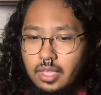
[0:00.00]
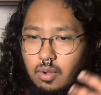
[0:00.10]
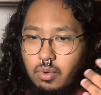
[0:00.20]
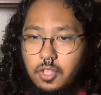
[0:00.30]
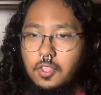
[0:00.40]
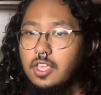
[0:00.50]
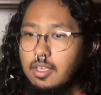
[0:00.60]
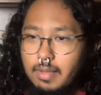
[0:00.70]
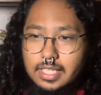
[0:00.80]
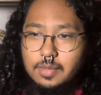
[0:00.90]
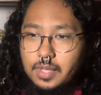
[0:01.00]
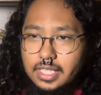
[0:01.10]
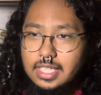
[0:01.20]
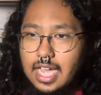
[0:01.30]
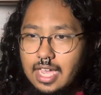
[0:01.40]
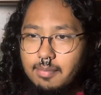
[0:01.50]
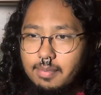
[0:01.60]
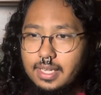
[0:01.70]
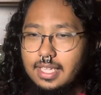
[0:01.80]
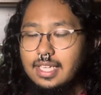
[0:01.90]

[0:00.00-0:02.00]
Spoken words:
when you think you can make something in time, but